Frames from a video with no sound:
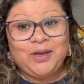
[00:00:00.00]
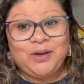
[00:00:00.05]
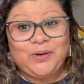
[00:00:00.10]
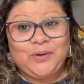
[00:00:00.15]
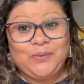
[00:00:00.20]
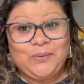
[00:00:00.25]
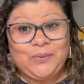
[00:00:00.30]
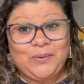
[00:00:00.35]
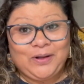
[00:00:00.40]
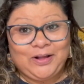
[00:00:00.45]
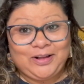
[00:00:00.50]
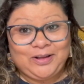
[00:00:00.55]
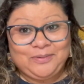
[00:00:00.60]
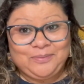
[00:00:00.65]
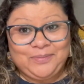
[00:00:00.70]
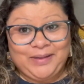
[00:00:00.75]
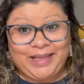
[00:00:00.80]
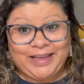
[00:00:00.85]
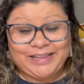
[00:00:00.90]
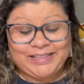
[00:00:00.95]

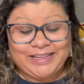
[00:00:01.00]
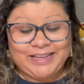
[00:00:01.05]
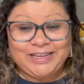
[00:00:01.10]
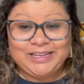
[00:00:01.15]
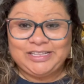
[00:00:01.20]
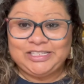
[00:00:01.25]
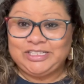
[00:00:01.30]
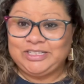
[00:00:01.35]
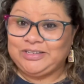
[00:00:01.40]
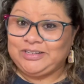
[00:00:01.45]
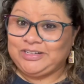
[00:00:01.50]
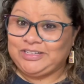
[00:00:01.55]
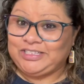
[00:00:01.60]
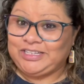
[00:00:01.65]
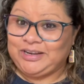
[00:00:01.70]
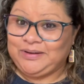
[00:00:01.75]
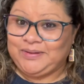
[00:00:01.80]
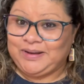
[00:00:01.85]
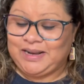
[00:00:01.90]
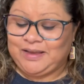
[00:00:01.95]
welcome back to
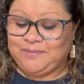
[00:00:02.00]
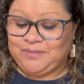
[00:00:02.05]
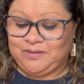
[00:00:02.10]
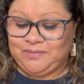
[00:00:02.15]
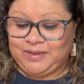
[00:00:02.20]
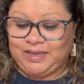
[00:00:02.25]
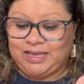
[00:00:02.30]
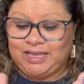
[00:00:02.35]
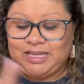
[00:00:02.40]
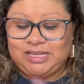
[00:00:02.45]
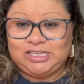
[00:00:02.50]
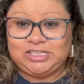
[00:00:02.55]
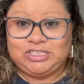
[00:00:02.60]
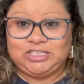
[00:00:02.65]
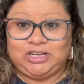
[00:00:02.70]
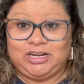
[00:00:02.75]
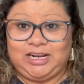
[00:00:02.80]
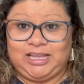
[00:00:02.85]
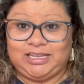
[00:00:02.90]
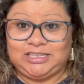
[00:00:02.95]
Crochet with Llama B.
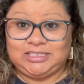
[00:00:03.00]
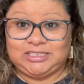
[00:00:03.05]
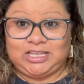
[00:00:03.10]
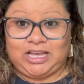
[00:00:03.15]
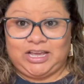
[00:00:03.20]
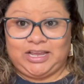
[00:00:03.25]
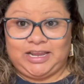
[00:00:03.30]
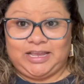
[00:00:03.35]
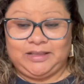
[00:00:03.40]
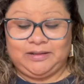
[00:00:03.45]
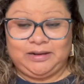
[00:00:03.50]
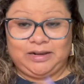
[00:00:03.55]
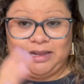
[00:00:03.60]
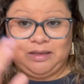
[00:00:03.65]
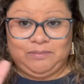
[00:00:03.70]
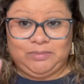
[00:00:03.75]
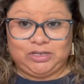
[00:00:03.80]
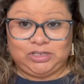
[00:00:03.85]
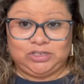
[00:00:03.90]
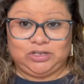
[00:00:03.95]
So let's start it.
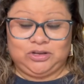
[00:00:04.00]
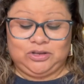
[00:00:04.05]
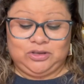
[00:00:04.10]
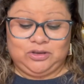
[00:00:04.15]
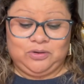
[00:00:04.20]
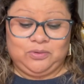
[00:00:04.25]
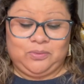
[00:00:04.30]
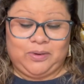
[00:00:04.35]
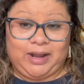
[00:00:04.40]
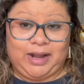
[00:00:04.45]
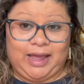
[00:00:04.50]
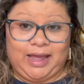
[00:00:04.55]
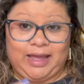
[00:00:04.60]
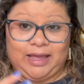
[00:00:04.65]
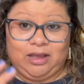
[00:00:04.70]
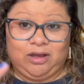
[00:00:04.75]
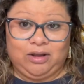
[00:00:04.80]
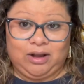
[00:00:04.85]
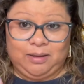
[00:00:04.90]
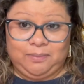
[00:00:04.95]
Let me show you what
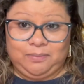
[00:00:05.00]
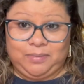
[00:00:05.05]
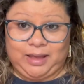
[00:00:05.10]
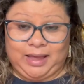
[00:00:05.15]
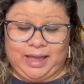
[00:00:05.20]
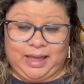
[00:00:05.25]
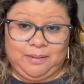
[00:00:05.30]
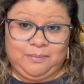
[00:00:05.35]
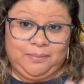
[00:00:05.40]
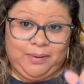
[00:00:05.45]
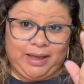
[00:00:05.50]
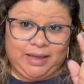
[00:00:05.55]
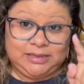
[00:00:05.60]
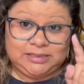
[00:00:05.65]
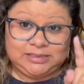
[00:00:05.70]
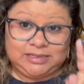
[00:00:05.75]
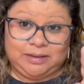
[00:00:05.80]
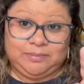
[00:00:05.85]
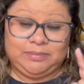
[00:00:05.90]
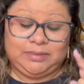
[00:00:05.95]
I'm gonna buy. I buy
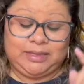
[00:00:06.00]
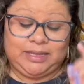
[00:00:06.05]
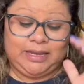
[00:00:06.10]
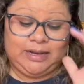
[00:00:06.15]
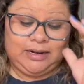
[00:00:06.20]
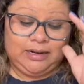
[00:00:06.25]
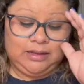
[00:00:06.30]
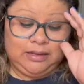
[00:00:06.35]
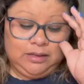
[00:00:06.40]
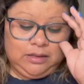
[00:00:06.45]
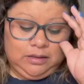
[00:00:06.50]
something